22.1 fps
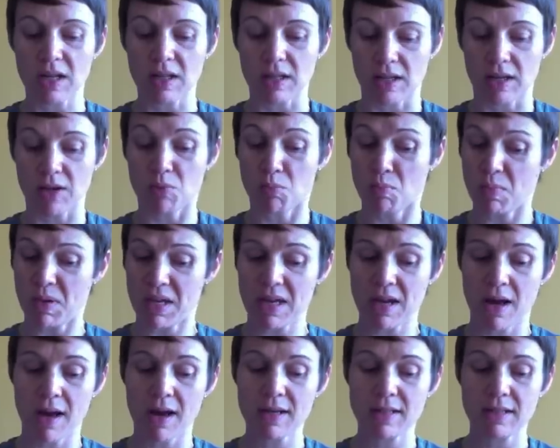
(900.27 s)
a little
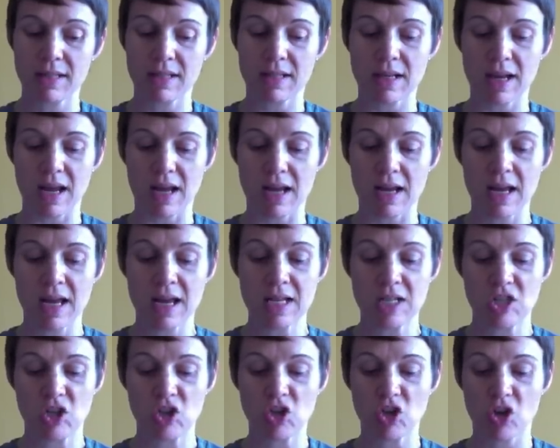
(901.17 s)
behind today.
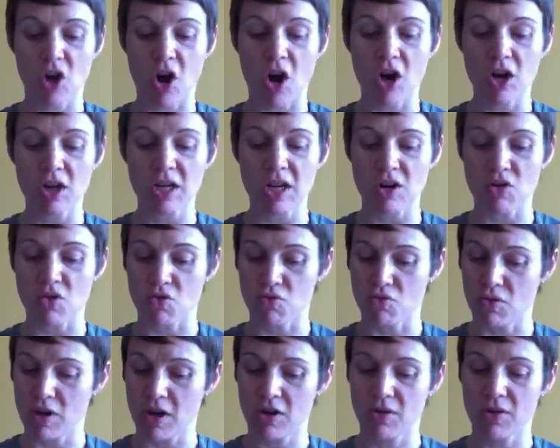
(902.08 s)
Did your car get
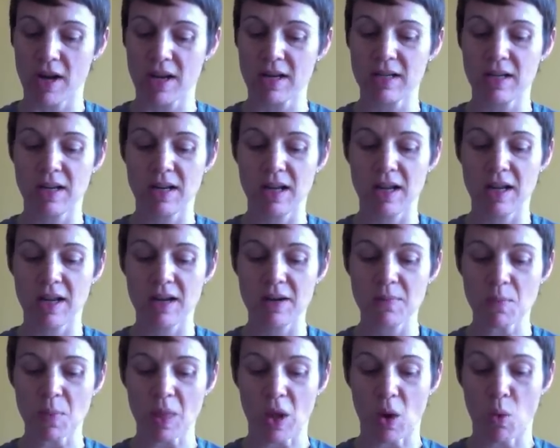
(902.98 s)
rear-ended
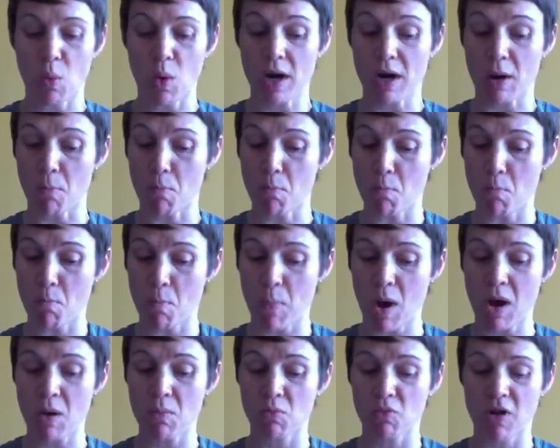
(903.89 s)
again? What a
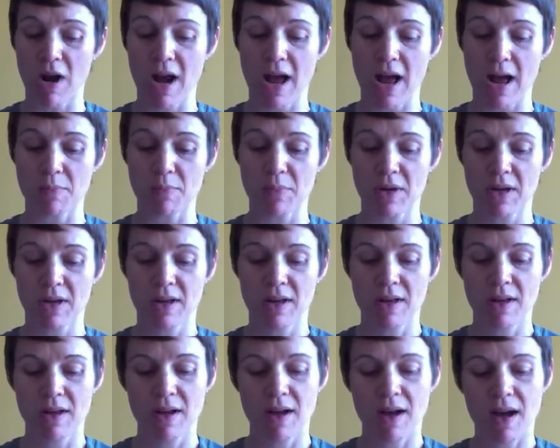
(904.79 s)
bum rap.
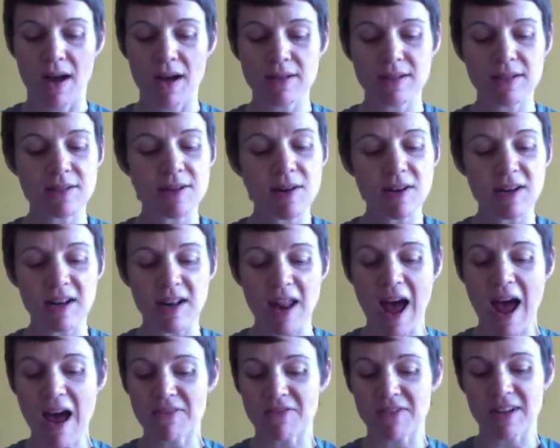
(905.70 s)
I started
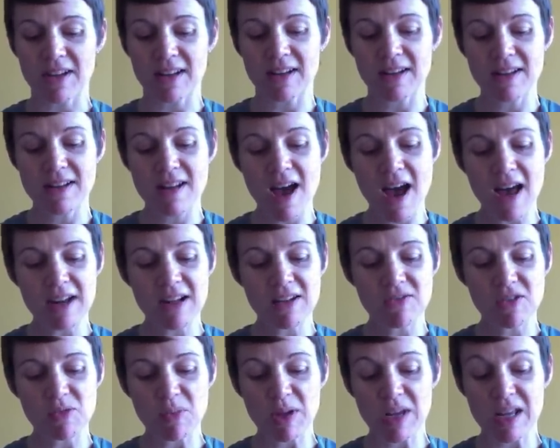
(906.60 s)
laughing, not
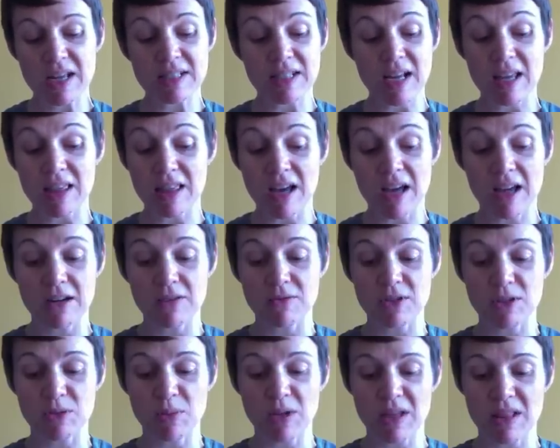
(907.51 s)
even because I thought he
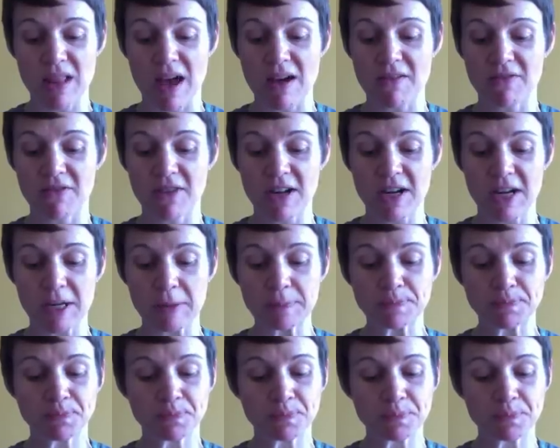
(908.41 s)
was being that funny,